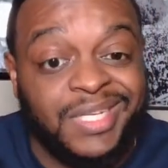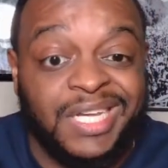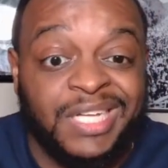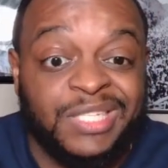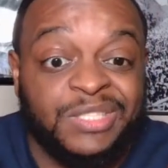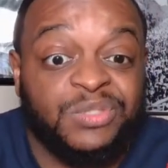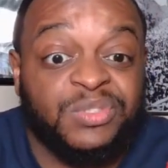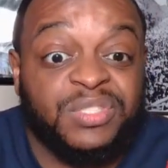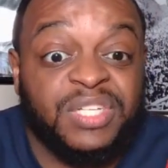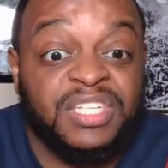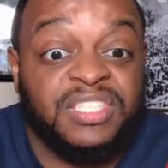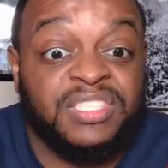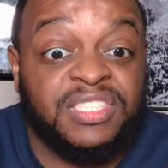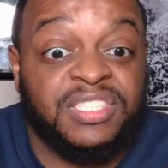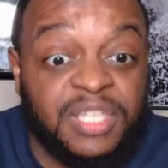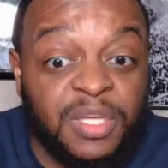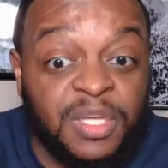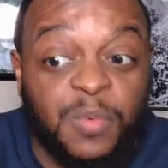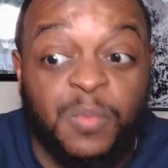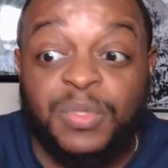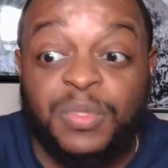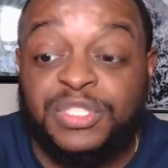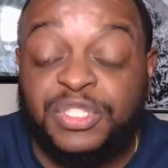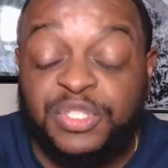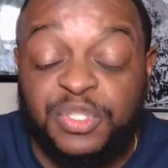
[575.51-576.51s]
Interested to
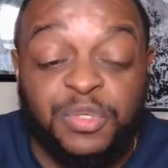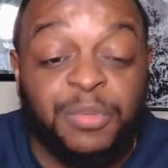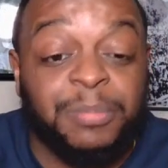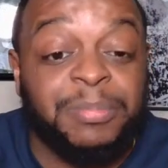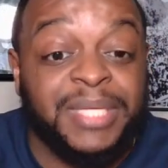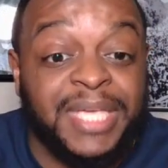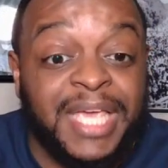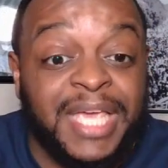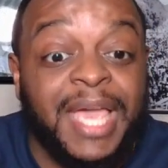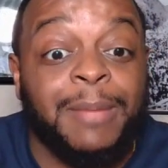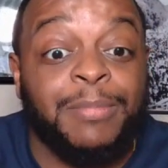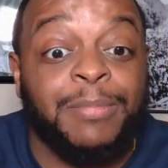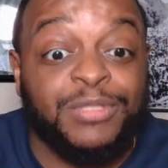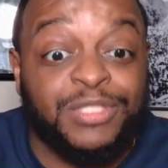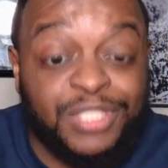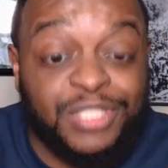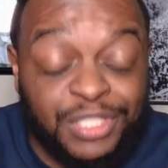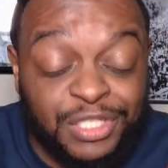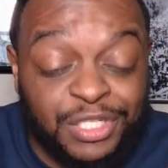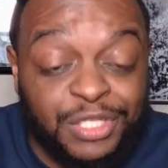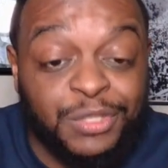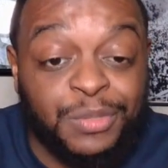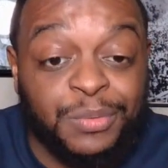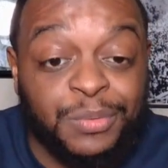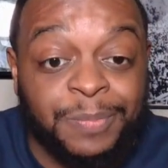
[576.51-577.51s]
see what you'll be able
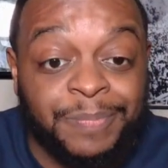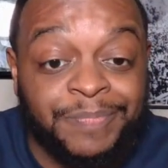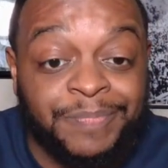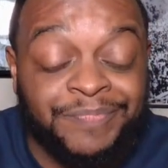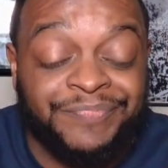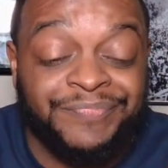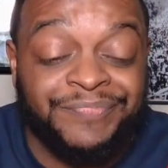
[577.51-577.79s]
to do.